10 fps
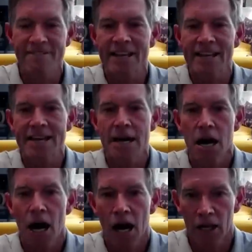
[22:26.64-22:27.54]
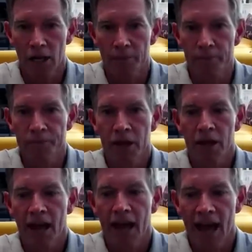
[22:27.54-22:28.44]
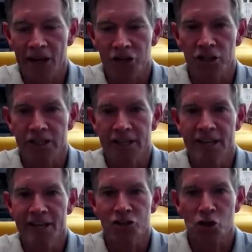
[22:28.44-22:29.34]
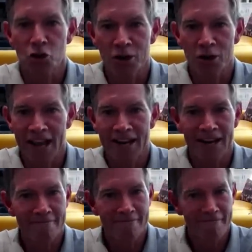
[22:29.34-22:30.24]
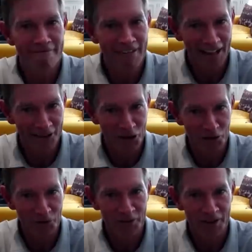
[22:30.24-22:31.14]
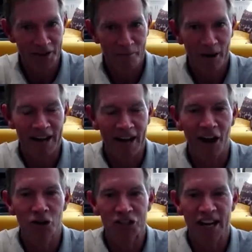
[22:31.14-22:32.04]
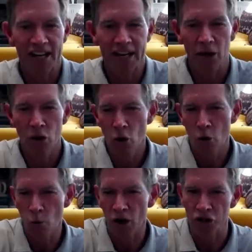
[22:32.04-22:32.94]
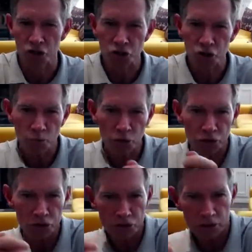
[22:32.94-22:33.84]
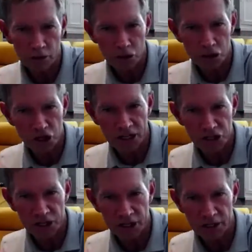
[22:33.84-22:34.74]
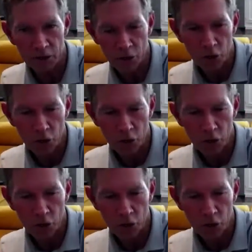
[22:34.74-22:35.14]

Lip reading: Vicki Holub actually is creating value by understanding where consumers are changing,